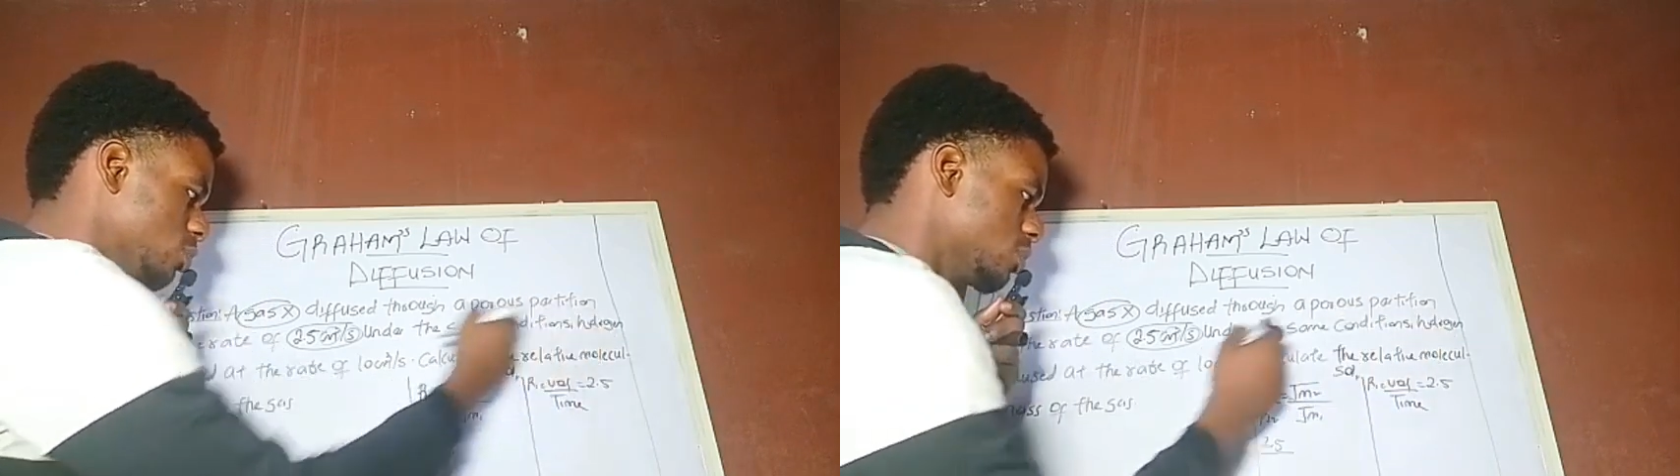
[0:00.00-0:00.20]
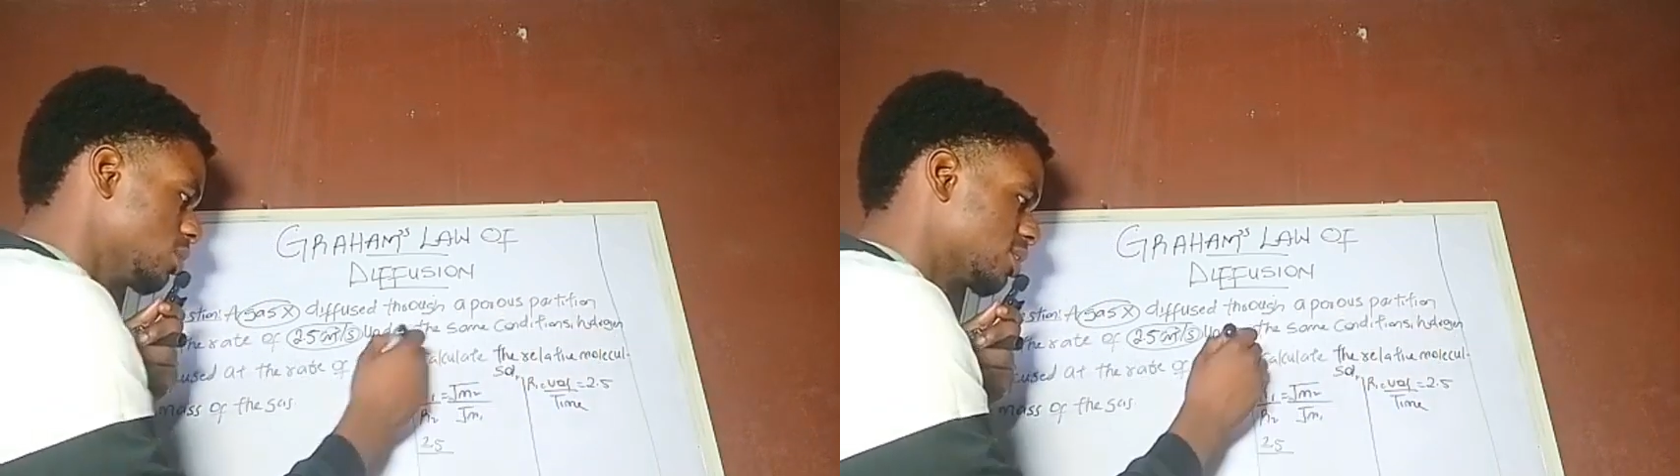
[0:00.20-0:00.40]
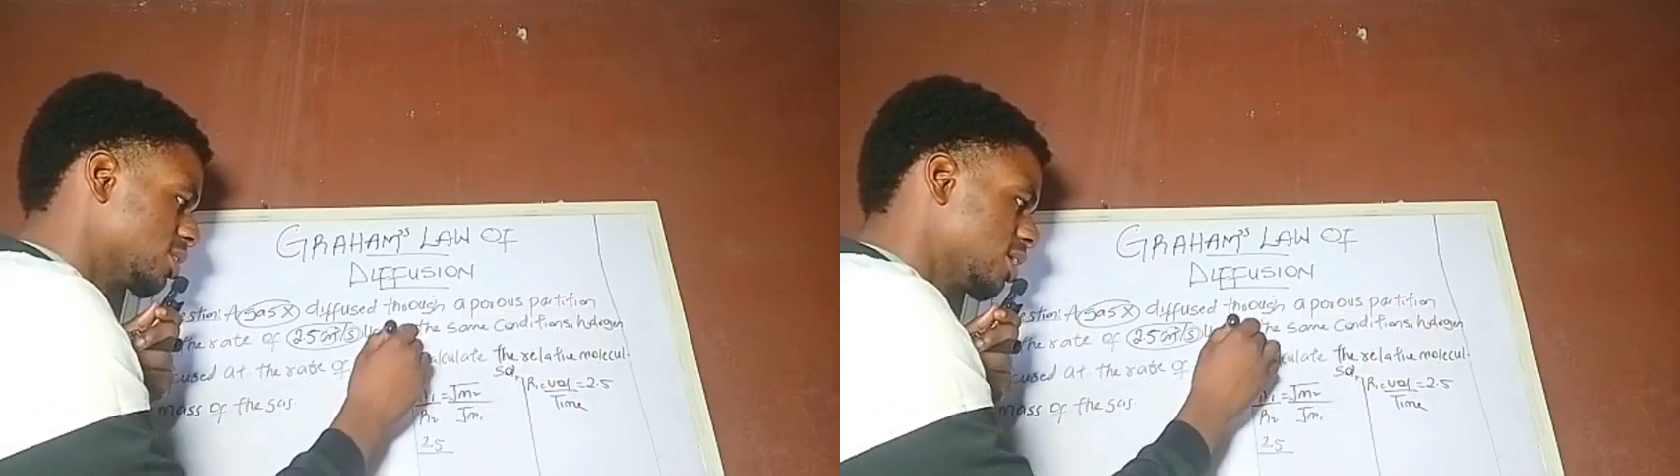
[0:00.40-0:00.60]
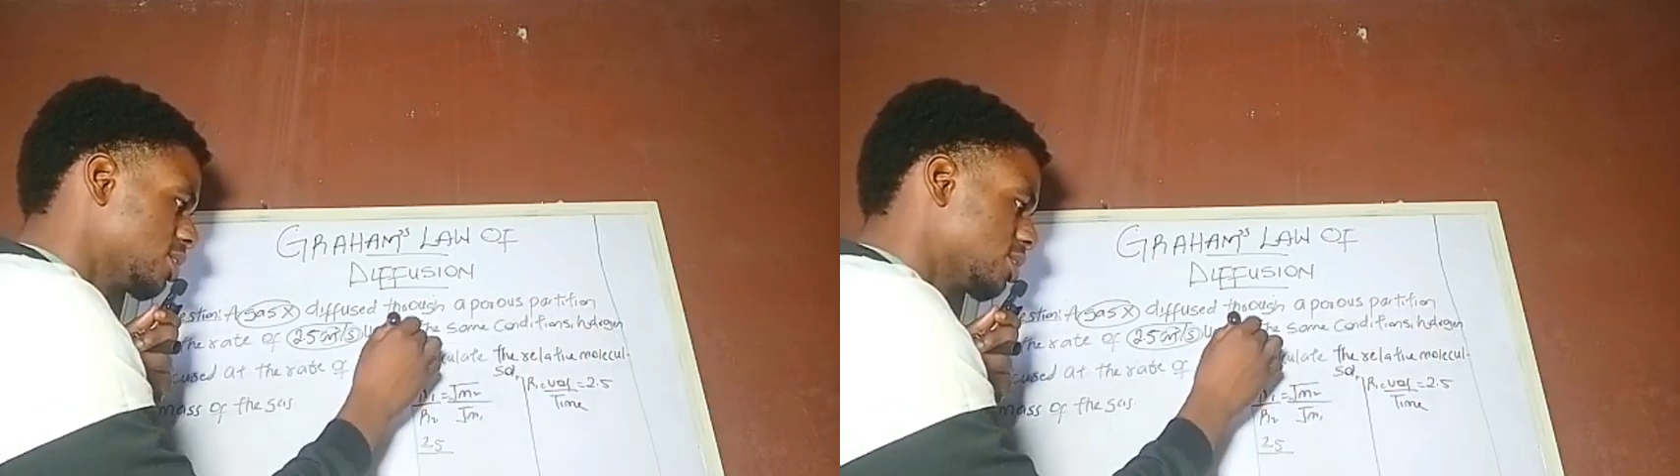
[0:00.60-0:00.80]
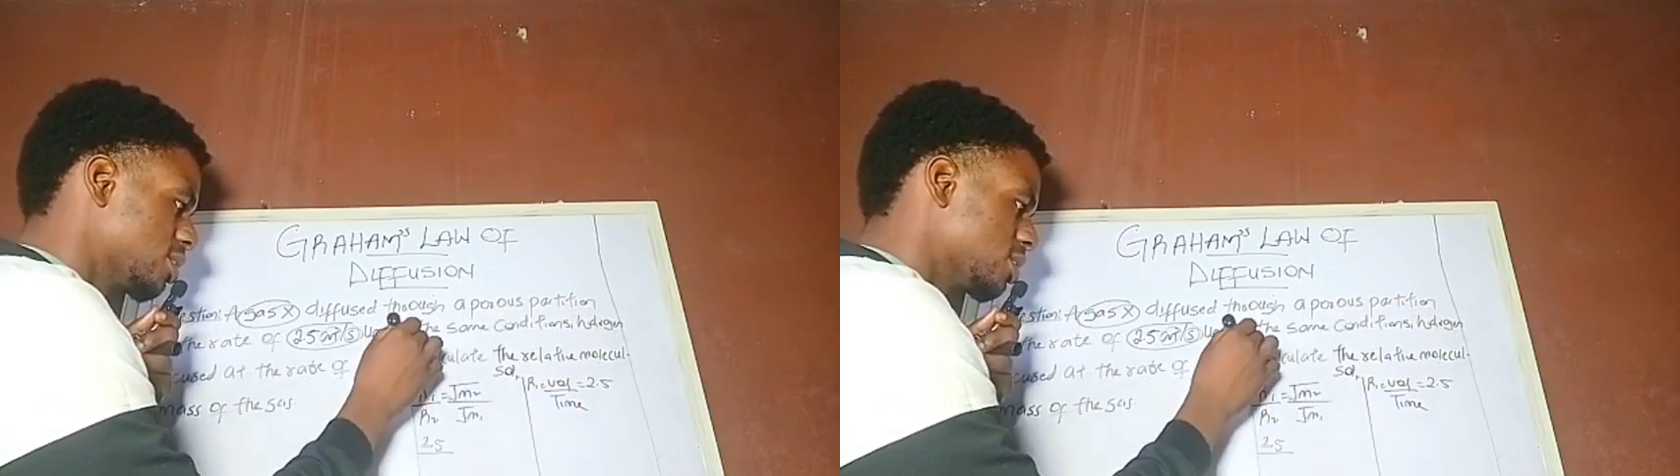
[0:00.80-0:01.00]
which is 10
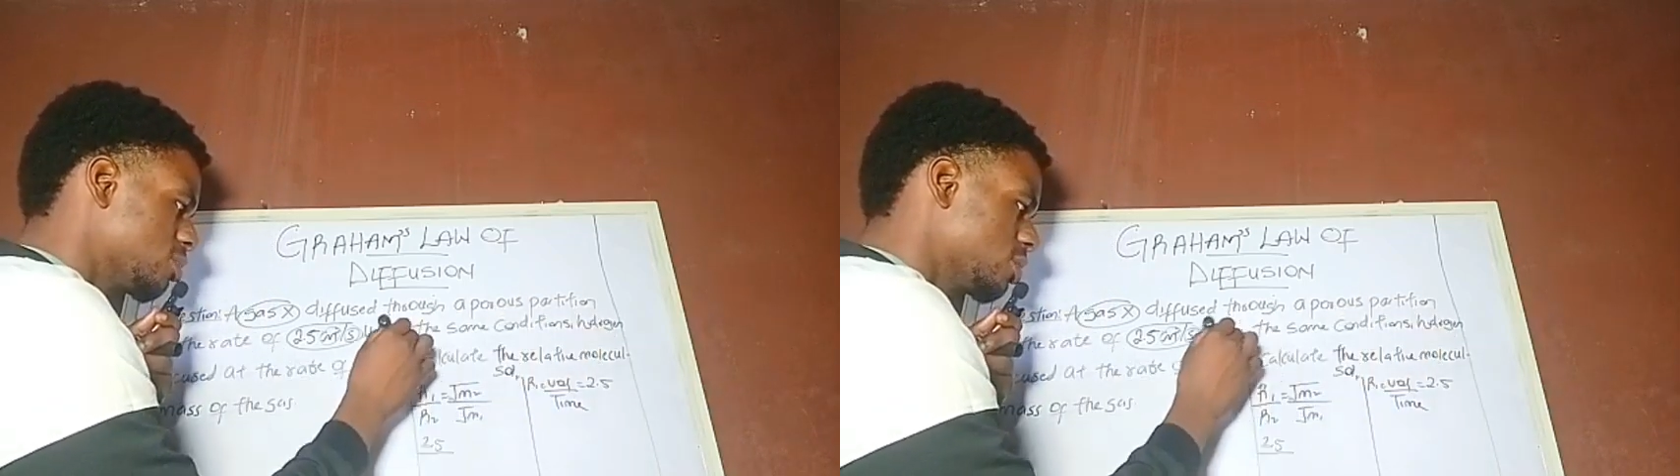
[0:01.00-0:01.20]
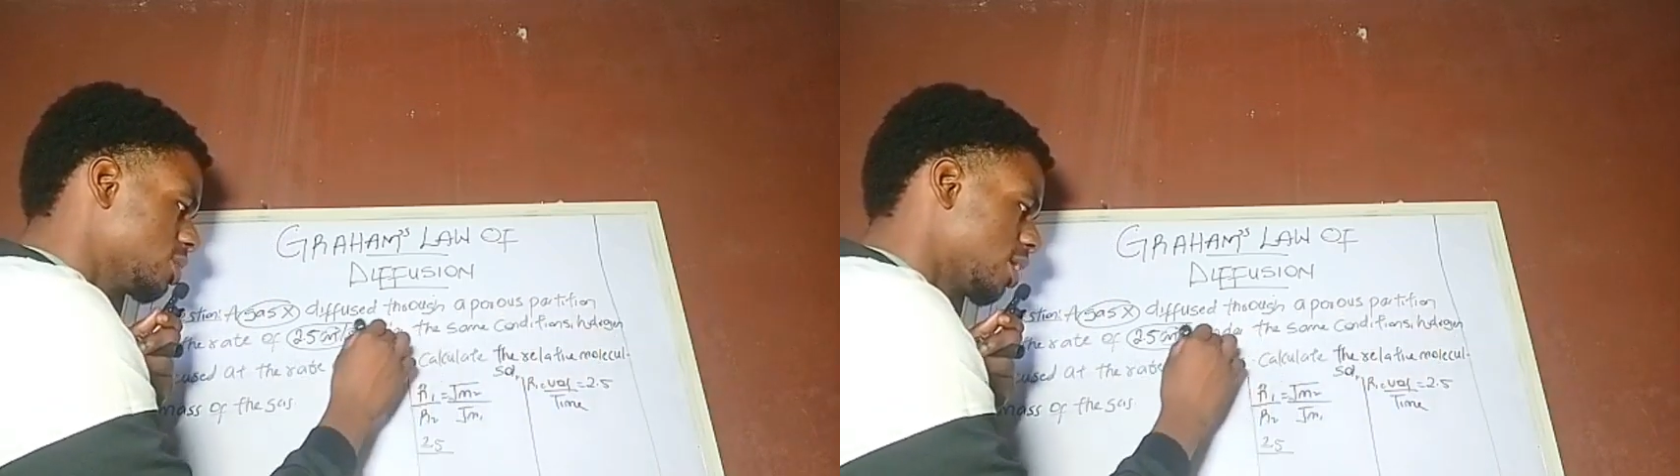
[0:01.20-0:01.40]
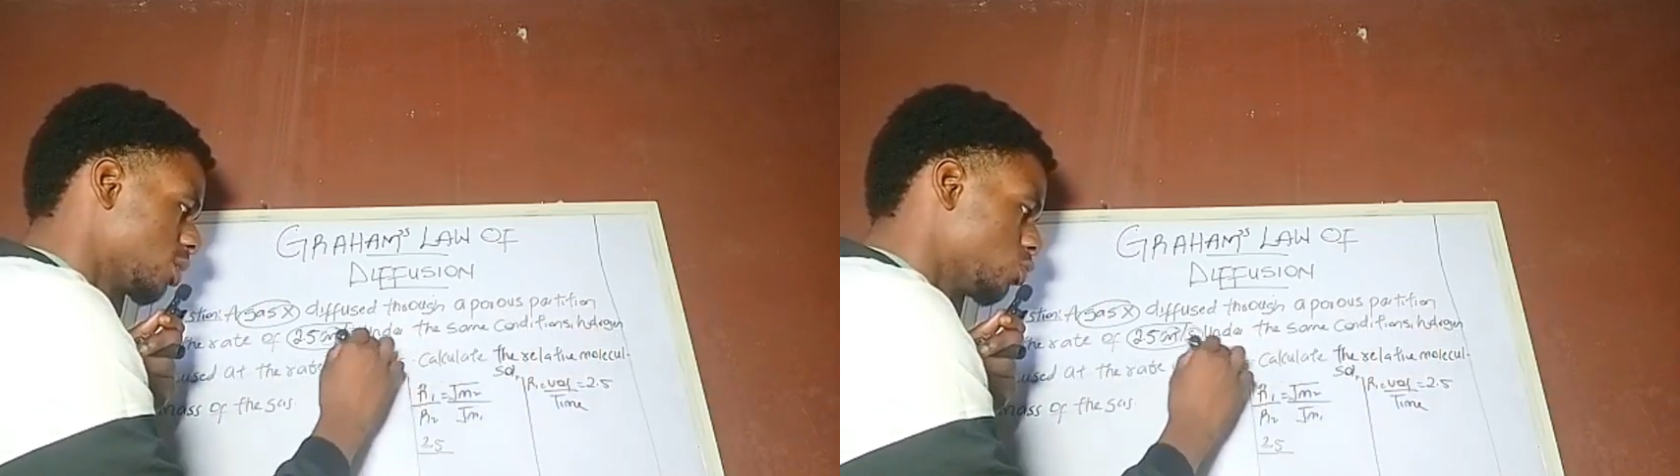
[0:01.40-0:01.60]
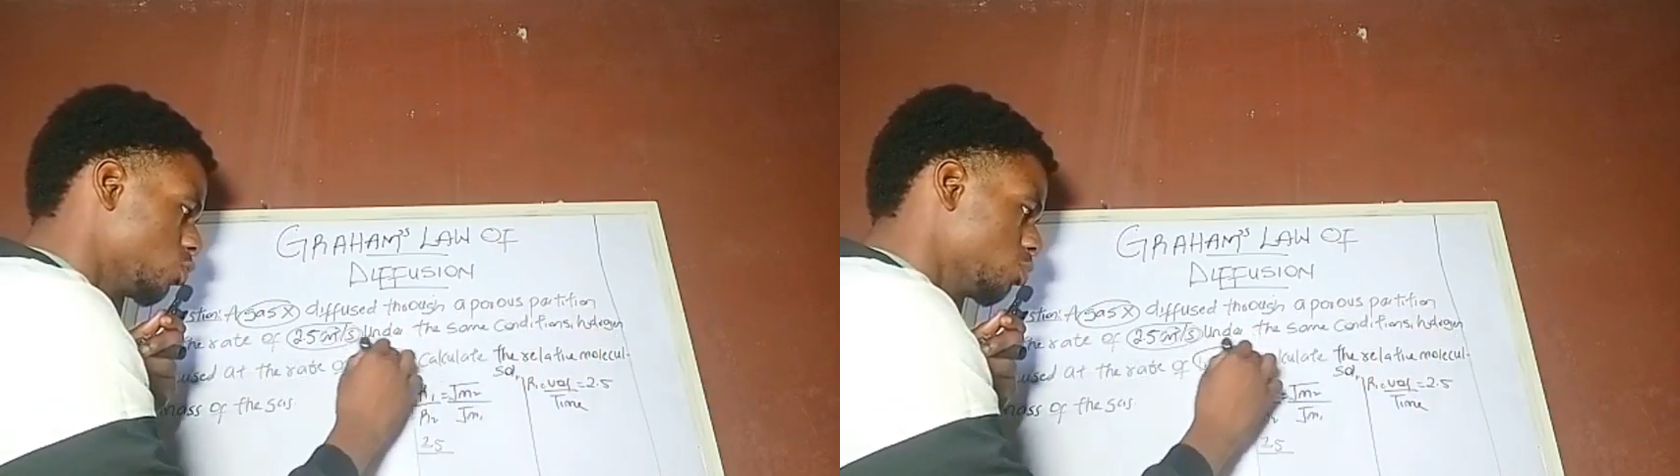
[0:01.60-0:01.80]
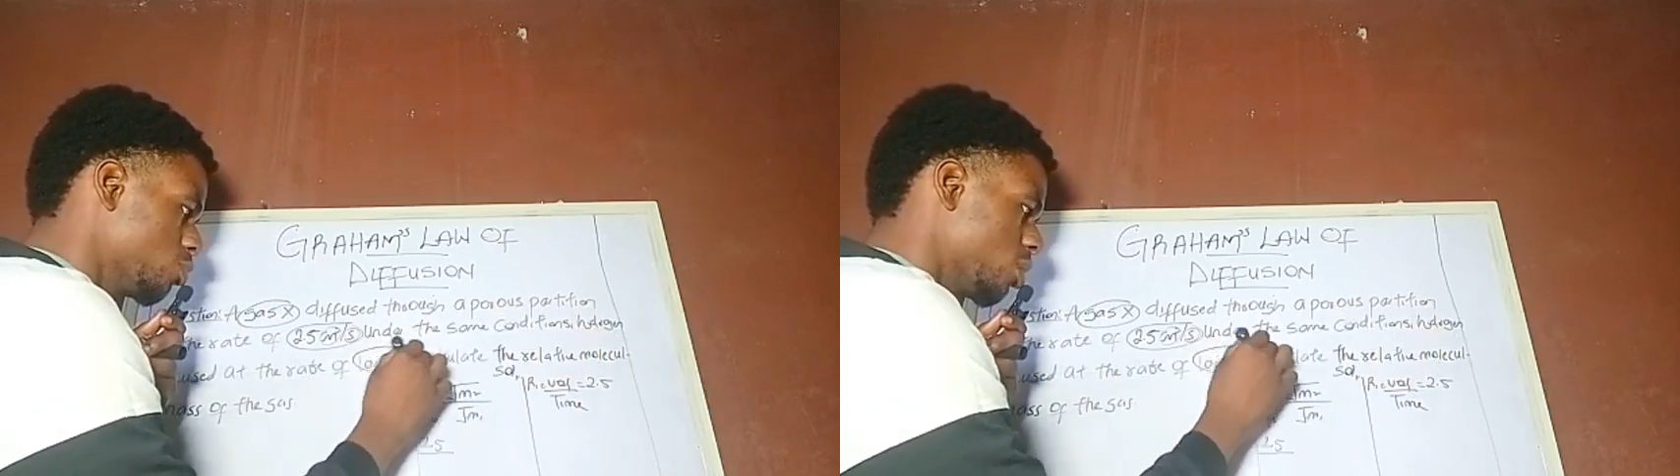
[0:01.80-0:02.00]
centimeter cube